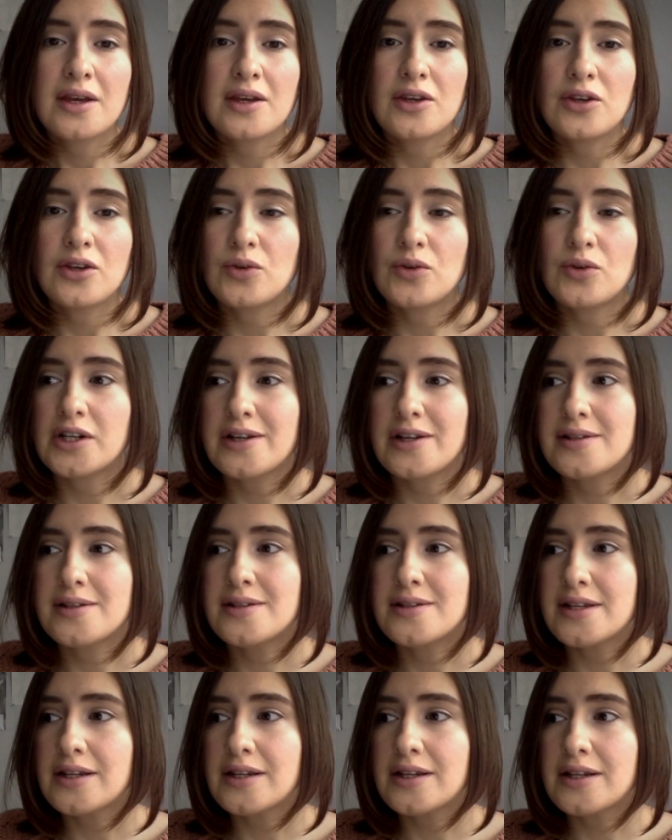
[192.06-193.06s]
You're a
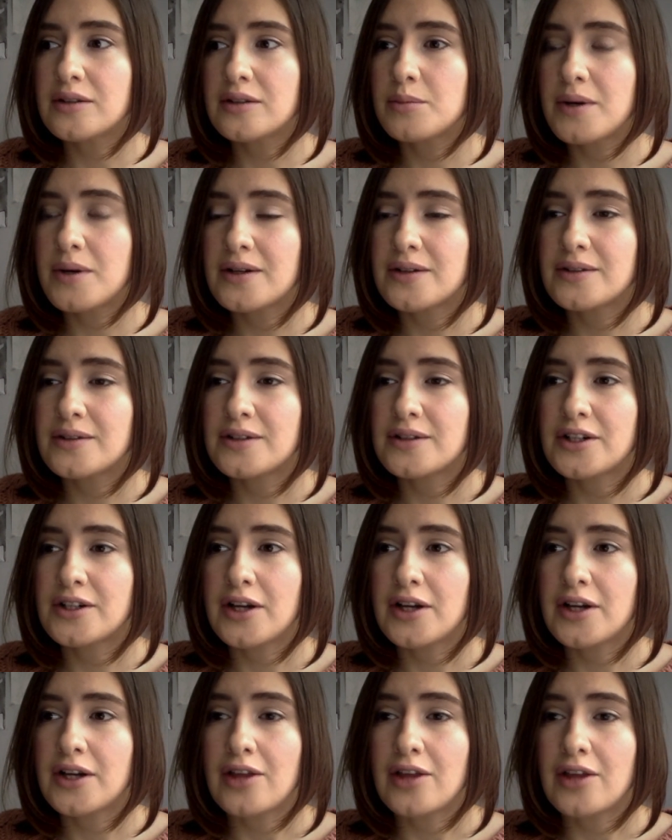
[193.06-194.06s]
single mother
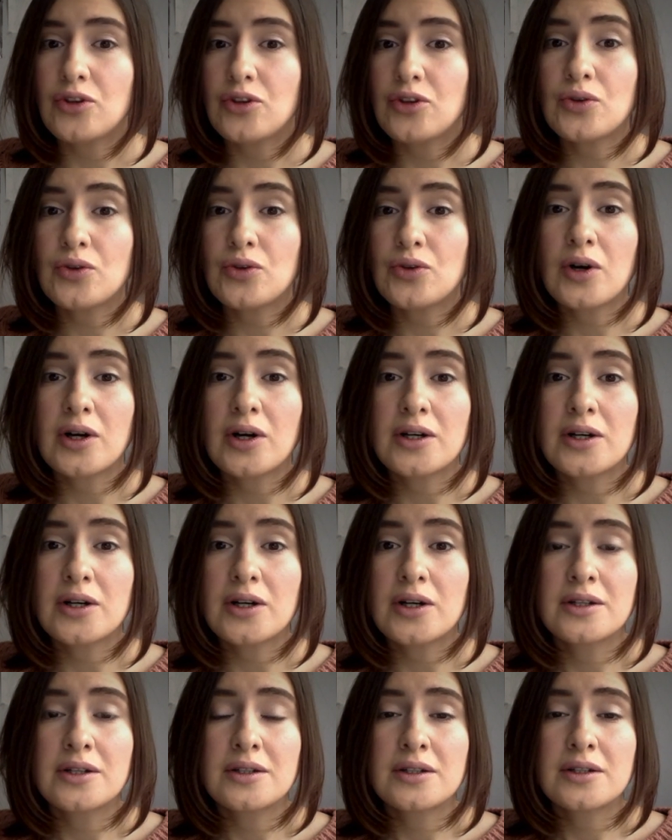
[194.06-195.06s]
and you are
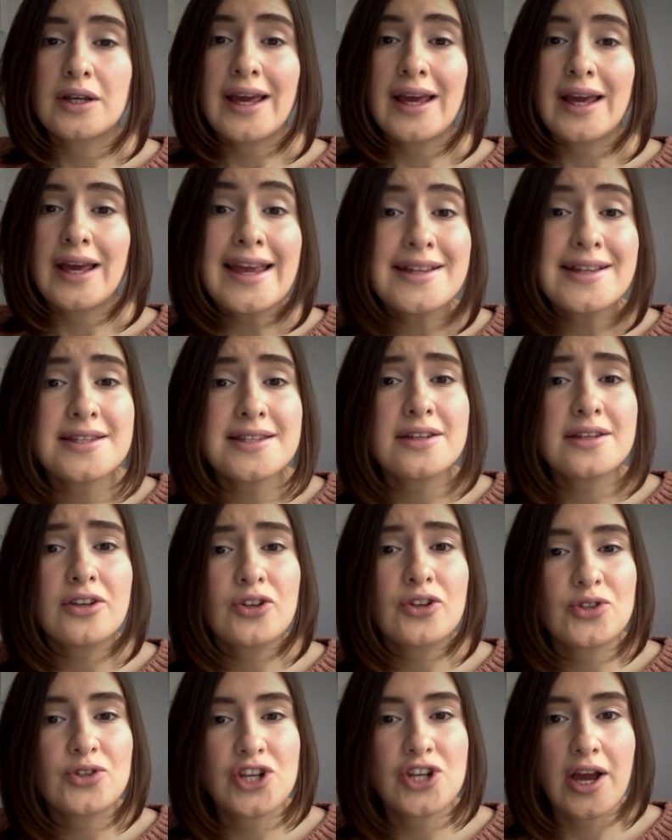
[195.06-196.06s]
hating
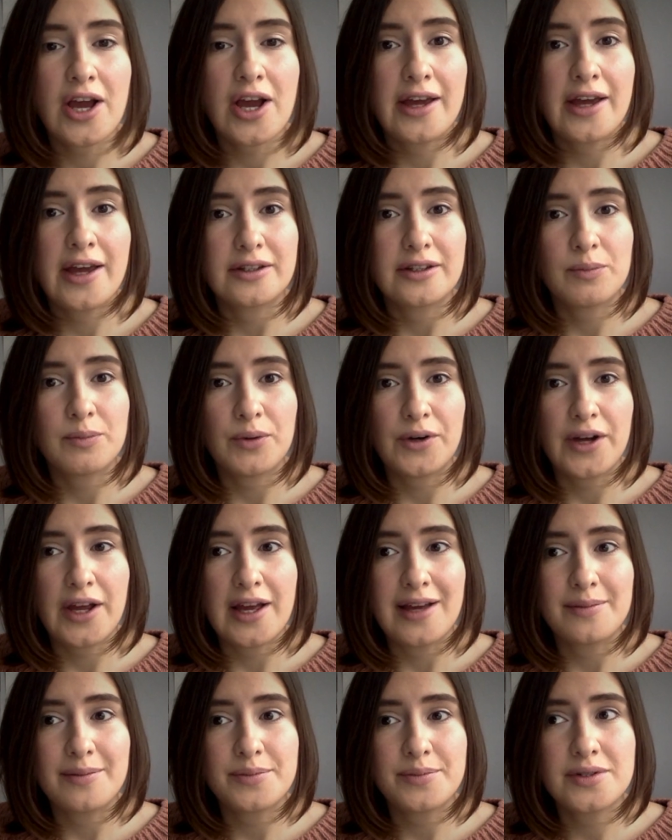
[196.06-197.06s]
your child,
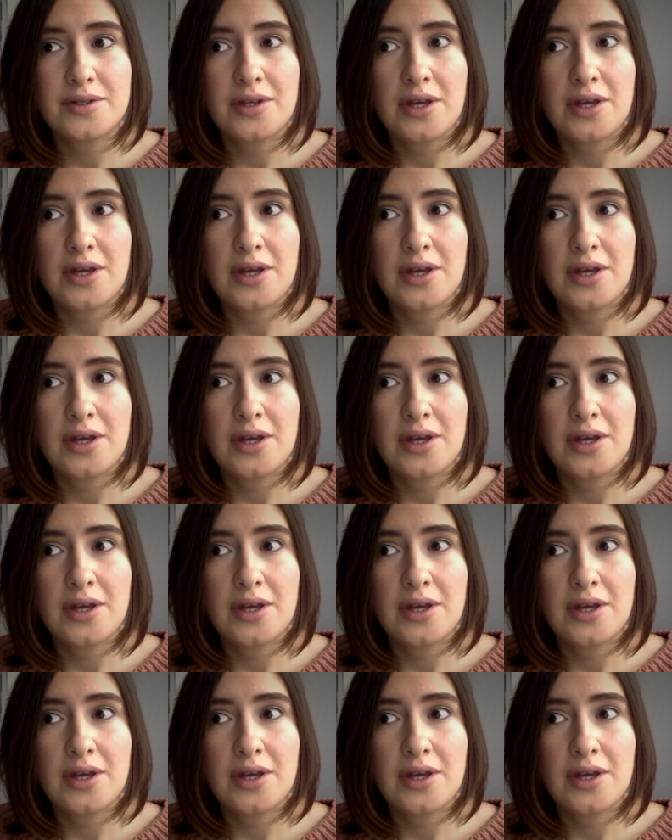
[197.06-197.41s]
perhaps,